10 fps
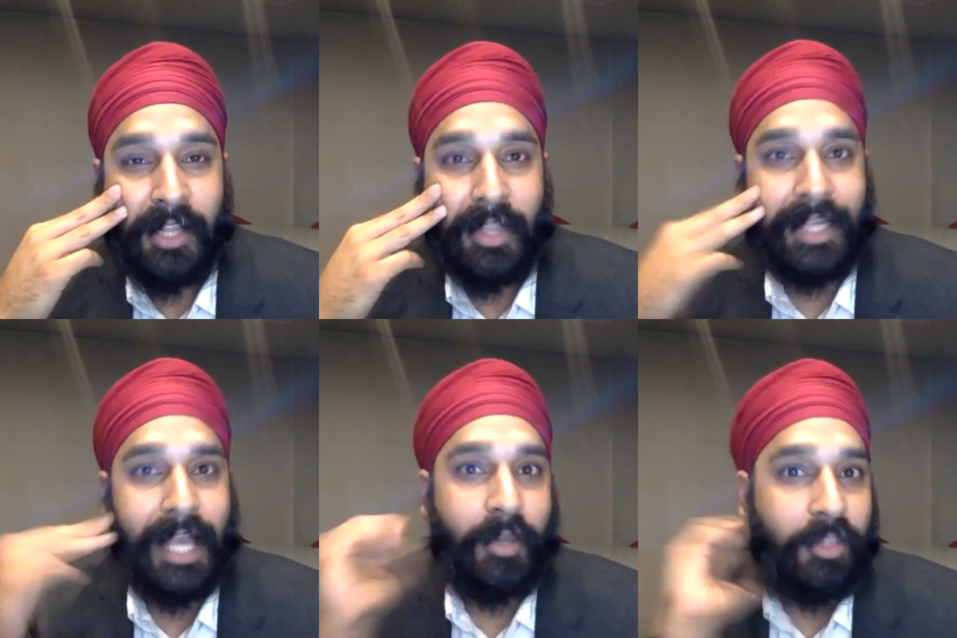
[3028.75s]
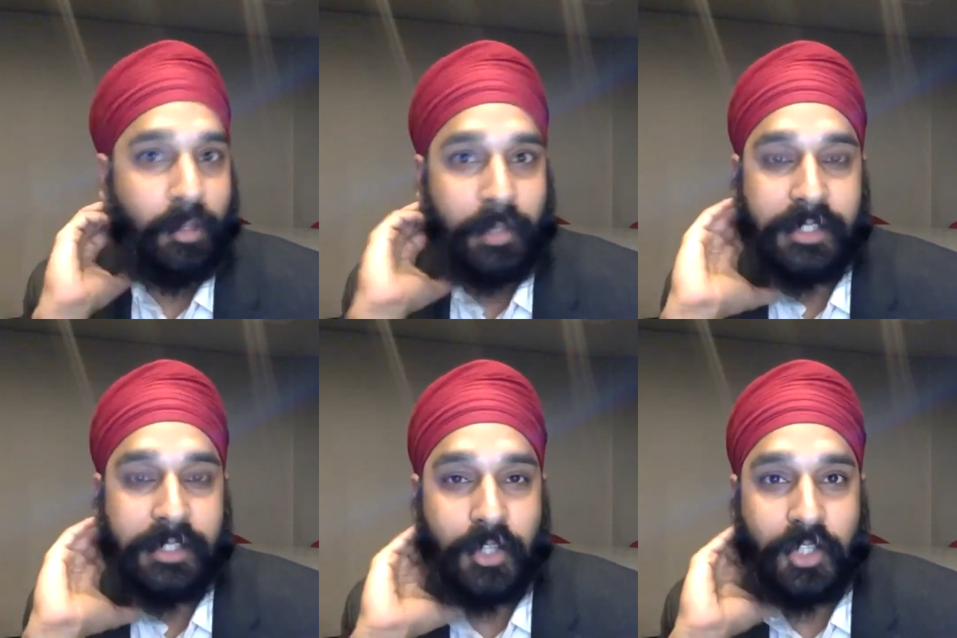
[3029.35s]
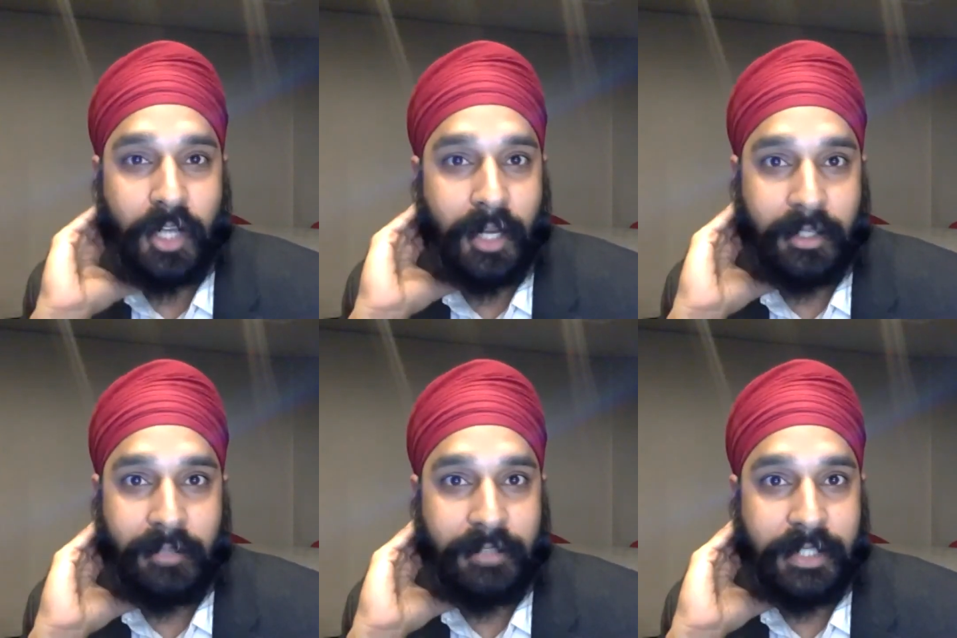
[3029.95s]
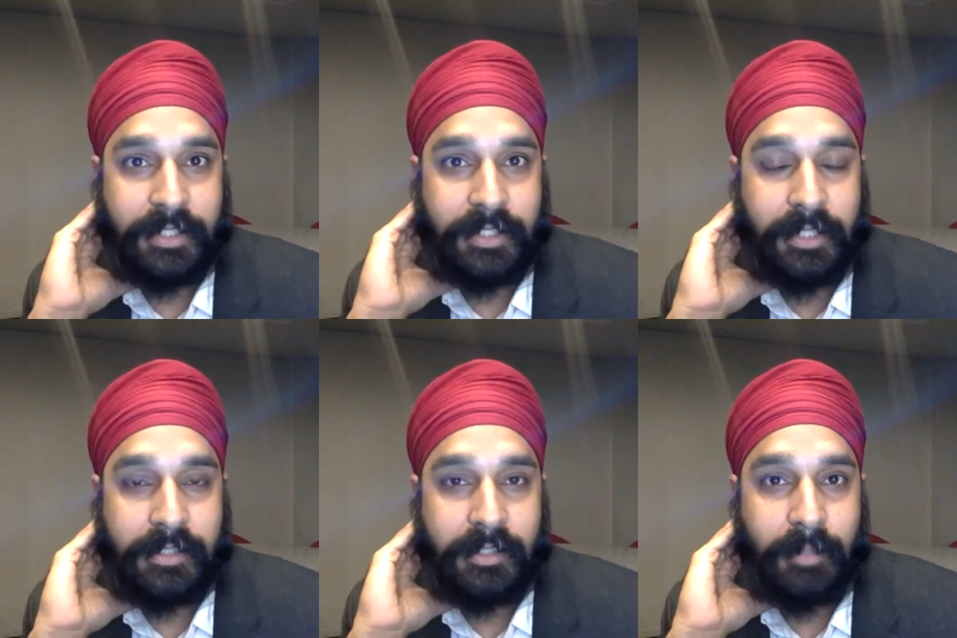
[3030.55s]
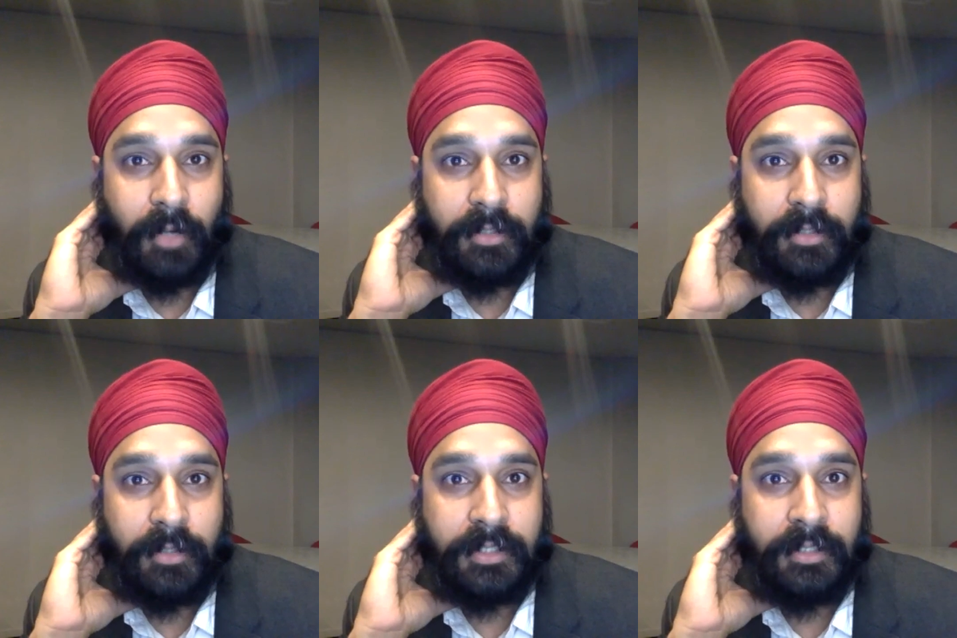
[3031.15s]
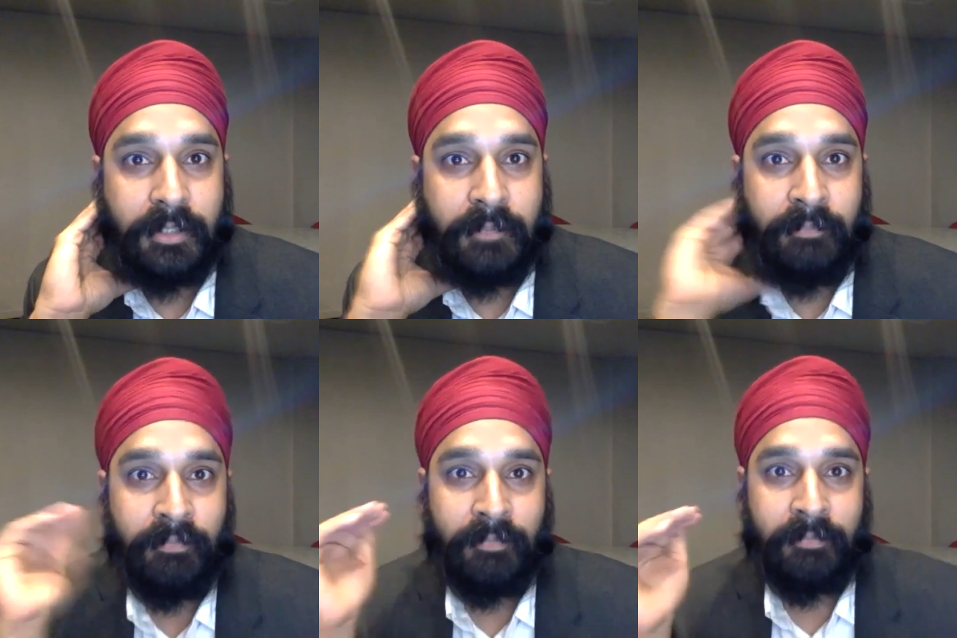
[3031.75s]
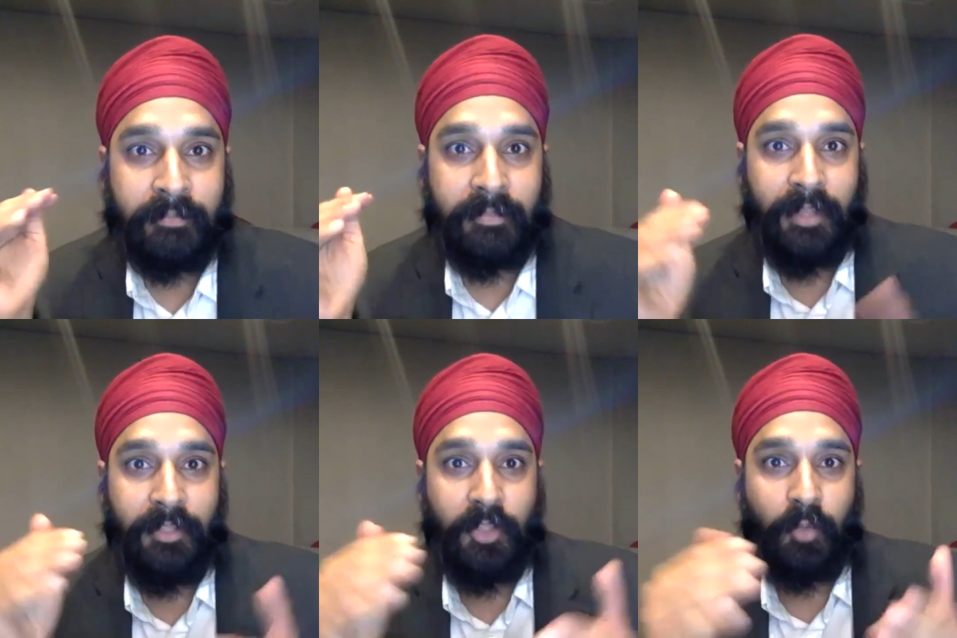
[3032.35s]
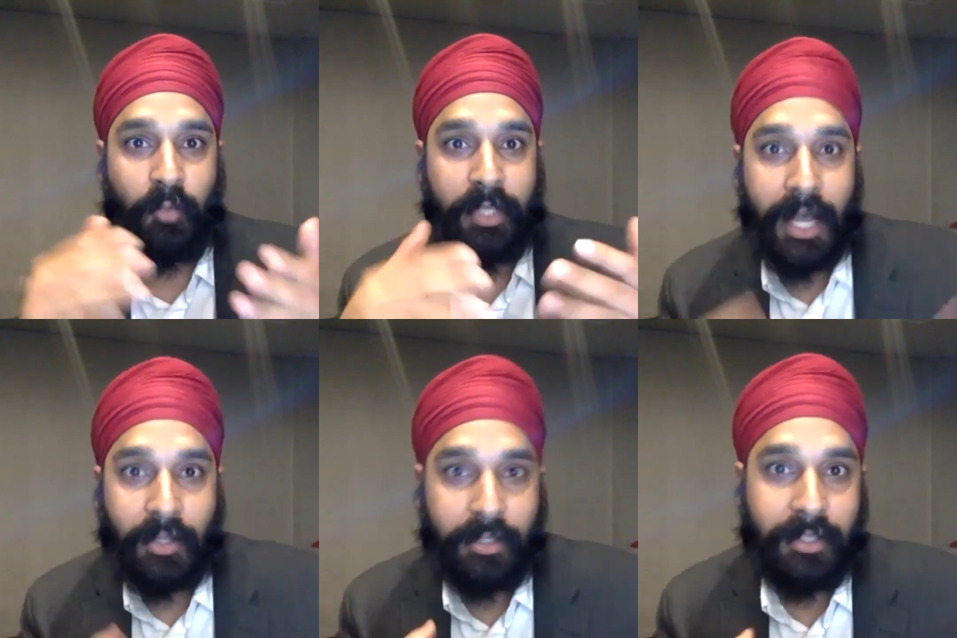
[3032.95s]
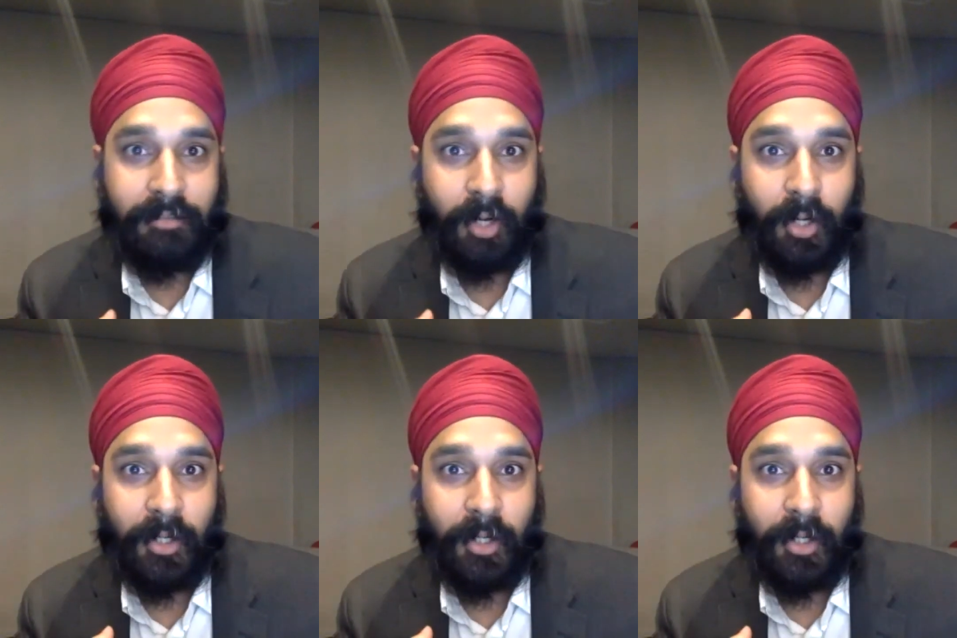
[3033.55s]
like how can there be such cognitive dissonance about the reality of our